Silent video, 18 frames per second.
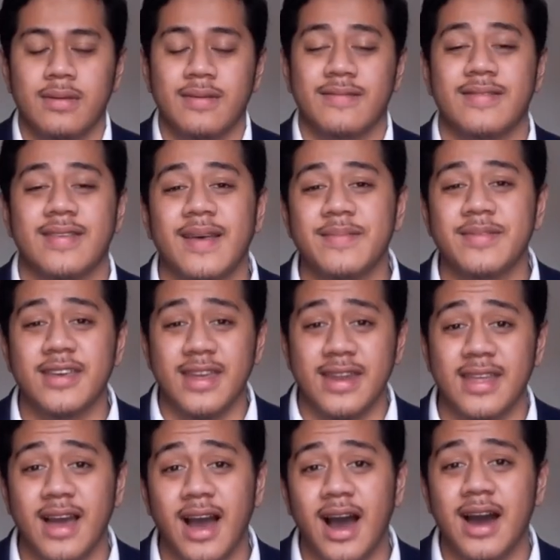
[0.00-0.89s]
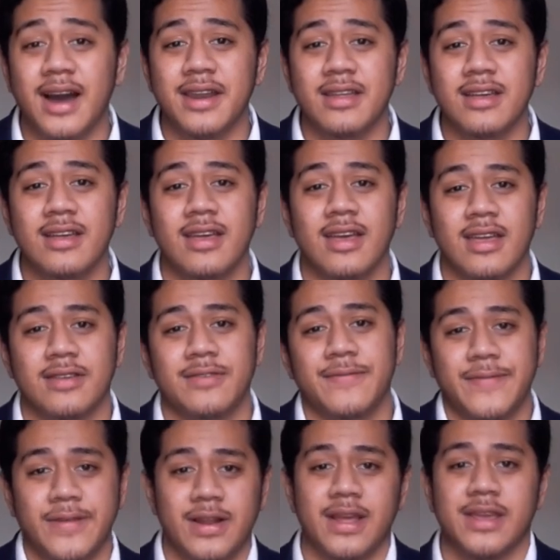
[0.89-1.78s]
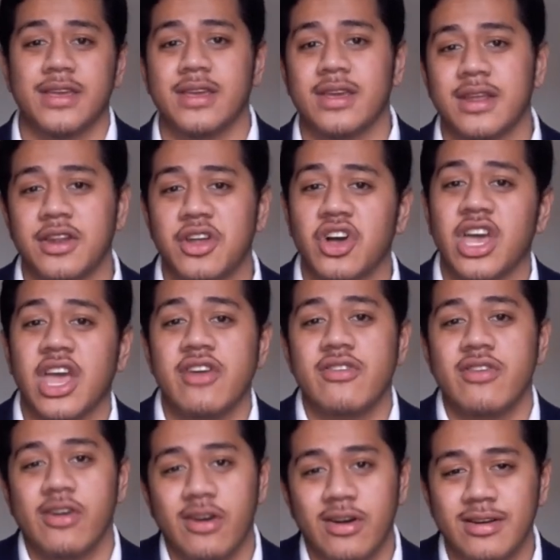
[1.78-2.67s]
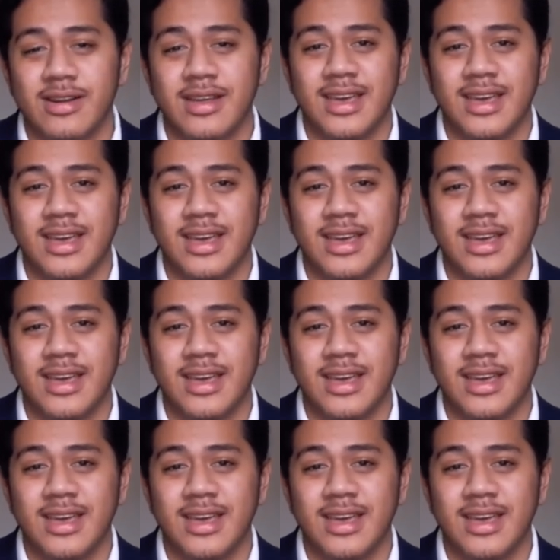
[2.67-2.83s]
Times are getting hard, I feel like from cannot carry on.